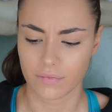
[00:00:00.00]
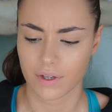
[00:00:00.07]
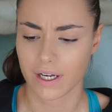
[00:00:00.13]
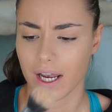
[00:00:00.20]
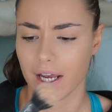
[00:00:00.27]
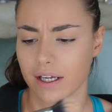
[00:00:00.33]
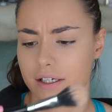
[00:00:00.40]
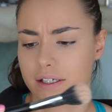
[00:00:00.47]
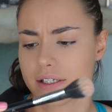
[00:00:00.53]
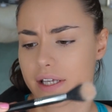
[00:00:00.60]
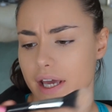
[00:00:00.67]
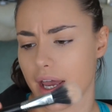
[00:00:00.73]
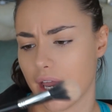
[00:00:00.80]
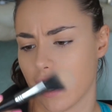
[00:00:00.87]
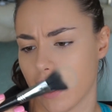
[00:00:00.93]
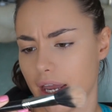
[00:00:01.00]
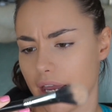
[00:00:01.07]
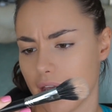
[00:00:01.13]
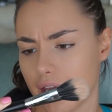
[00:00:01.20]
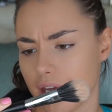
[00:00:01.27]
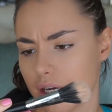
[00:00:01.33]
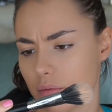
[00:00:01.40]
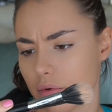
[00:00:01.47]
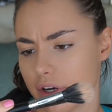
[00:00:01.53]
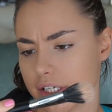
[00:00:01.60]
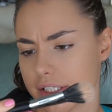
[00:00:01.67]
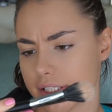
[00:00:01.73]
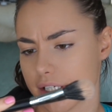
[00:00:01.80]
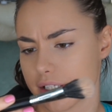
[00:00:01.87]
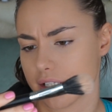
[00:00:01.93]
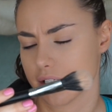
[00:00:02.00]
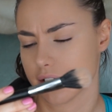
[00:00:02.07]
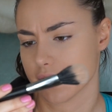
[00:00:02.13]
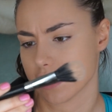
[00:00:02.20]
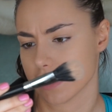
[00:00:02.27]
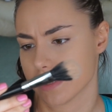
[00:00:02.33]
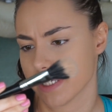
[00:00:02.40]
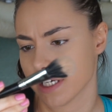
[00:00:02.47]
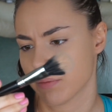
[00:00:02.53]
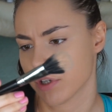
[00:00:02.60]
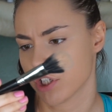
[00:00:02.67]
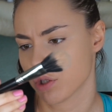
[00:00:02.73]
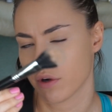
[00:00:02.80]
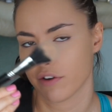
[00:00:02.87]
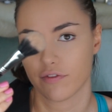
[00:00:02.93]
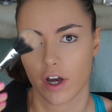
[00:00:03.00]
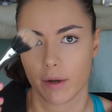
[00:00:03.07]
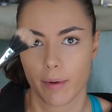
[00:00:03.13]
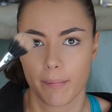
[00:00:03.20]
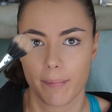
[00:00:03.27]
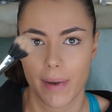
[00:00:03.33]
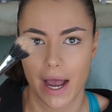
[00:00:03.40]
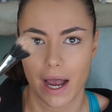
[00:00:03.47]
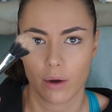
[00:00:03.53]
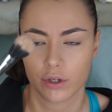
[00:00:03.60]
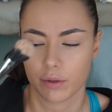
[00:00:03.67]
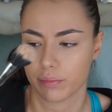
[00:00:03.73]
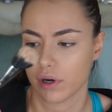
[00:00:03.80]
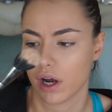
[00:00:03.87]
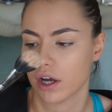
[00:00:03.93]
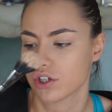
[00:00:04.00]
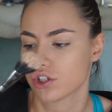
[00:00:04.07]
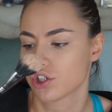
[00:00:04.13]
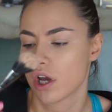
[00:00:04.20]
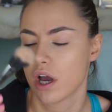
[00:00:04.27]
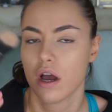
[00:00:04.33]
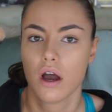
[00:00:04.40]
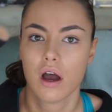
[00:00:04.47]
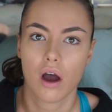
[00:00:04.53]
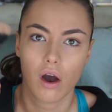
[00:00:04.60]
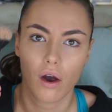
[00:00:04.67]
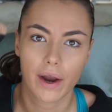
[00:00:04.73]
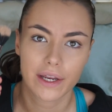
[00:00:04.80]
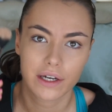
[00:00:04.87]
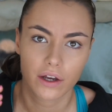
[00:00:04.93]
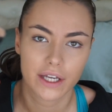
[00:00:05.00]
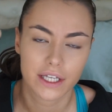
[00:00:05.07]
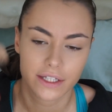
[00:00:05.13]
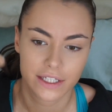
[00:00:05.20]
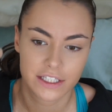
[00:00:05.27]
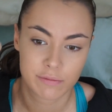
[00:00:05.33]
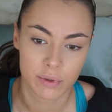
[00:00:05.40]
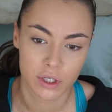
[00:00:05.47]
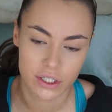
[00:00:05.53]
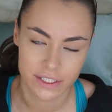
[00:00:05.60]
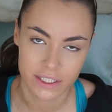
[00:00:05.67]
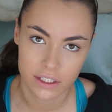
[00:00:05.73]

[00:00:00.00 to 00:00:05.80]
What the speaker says: And what is this? This is the Sigma Duo Fiber Powder Brush. I like these because